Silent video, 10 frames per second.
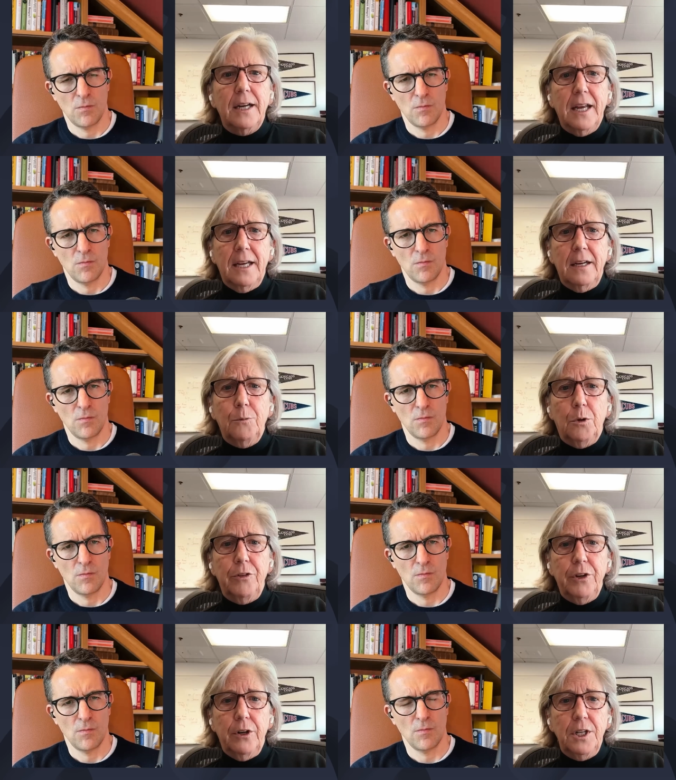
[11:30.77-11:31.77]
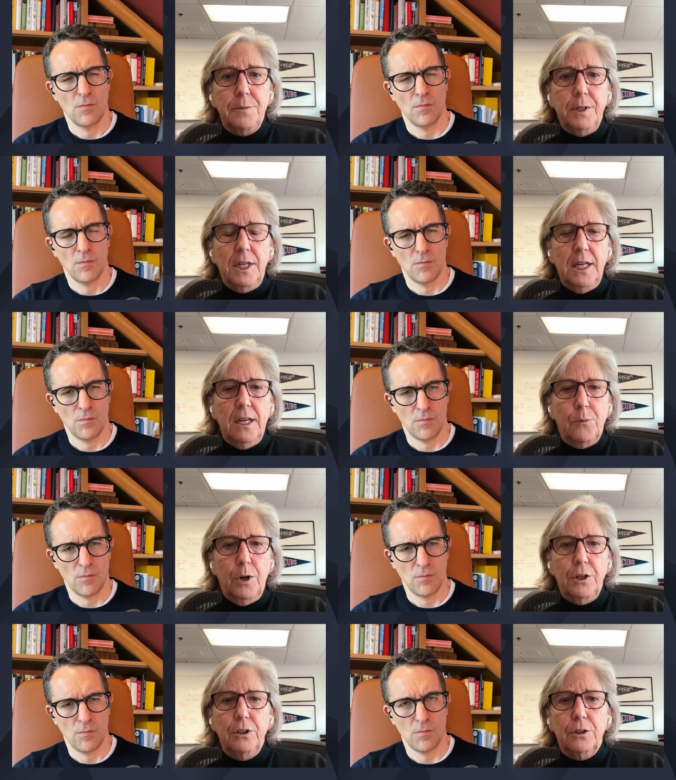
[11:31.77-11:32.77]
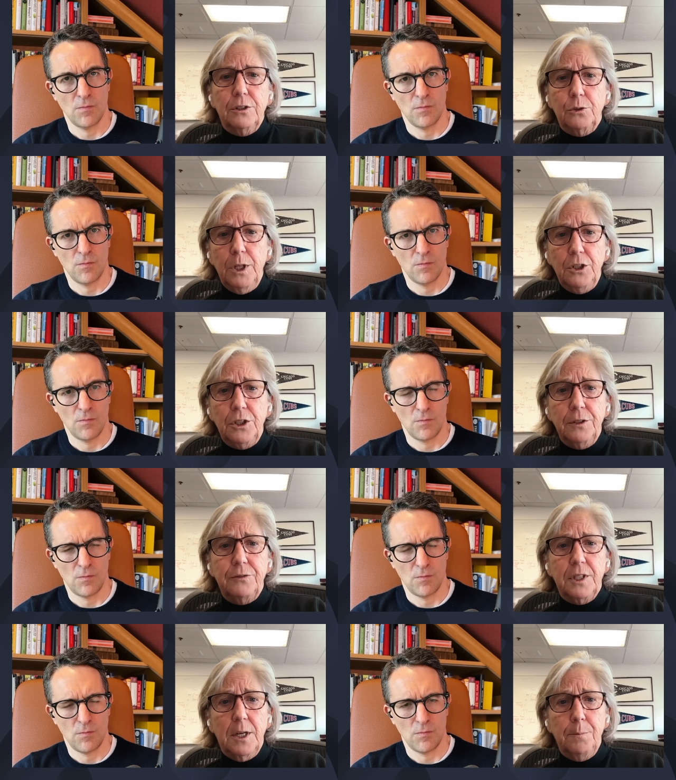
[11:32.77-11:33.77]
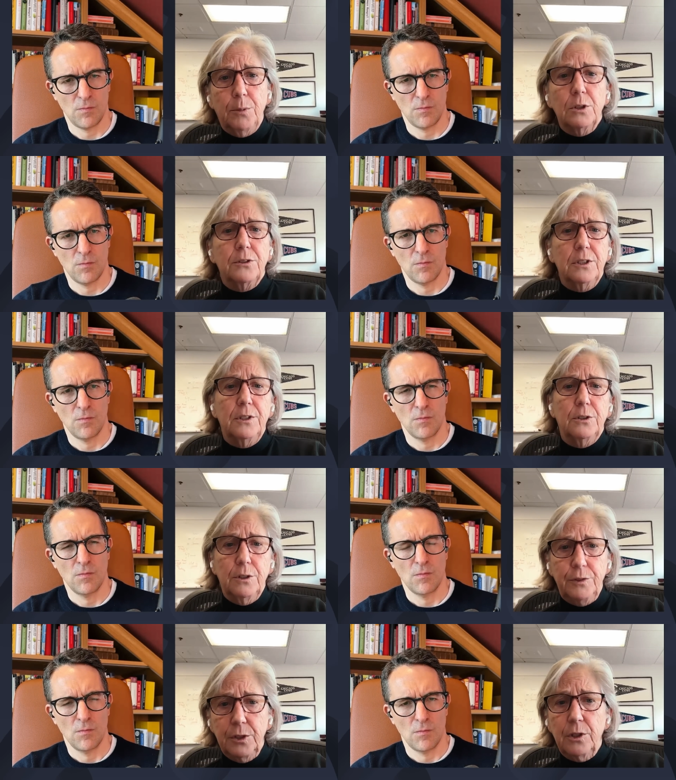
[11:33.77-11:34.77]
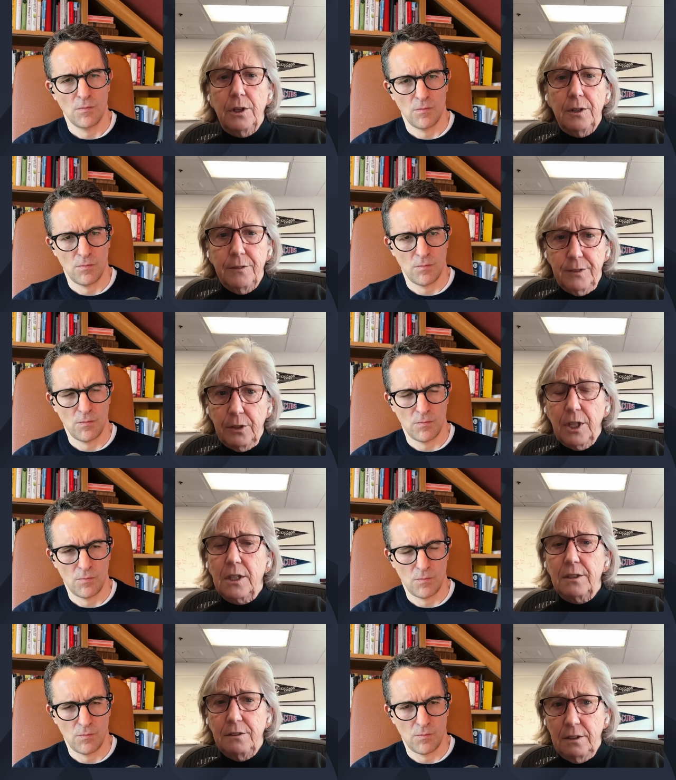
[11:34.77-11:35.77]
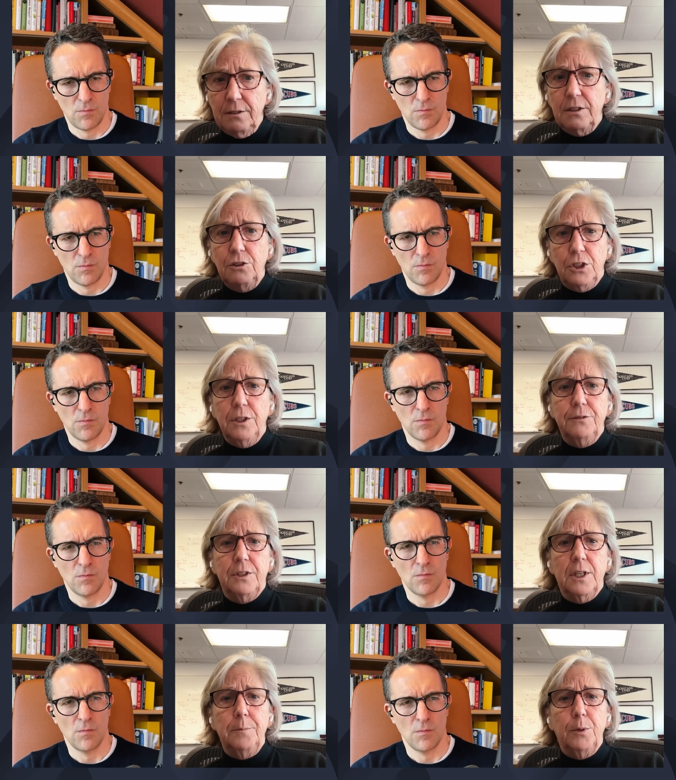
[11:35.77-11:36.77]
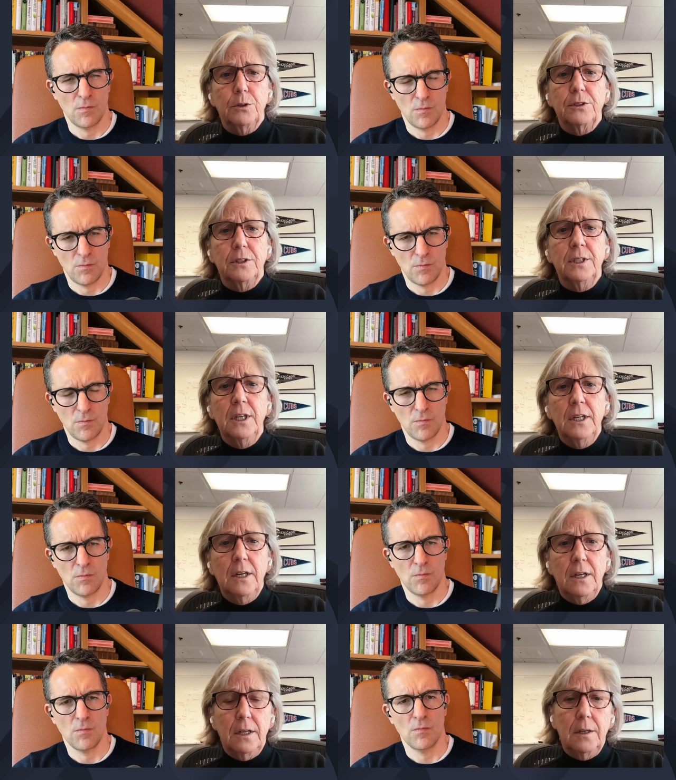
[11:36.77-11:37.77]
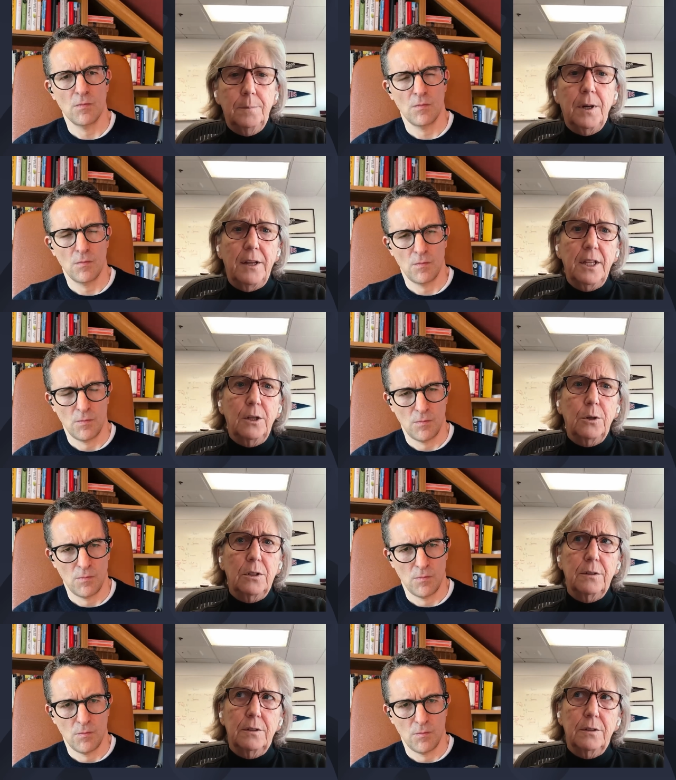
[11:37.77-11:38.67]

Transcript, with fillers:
Speaker 1: and again it will vary depending on whether you're a swing shift type person or if you're a very consistent shift type person um, i think